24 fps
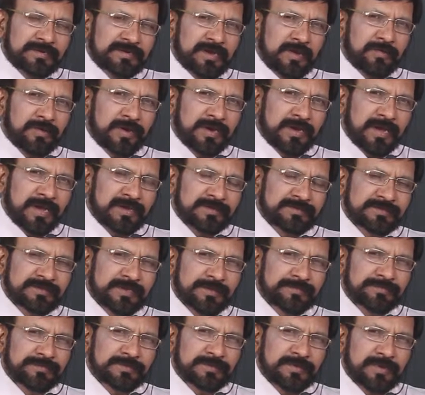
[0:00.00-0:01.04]
Java
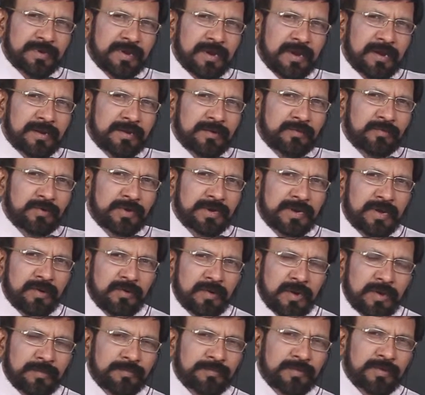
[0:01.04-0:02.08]
concepts and we
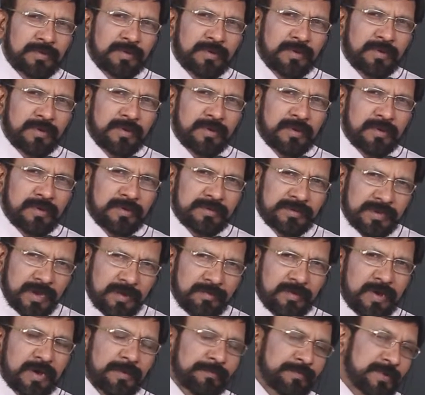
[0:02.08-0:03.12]
develop
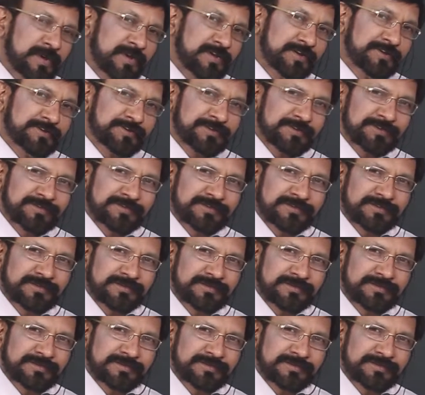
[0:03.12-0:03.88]
Java applications.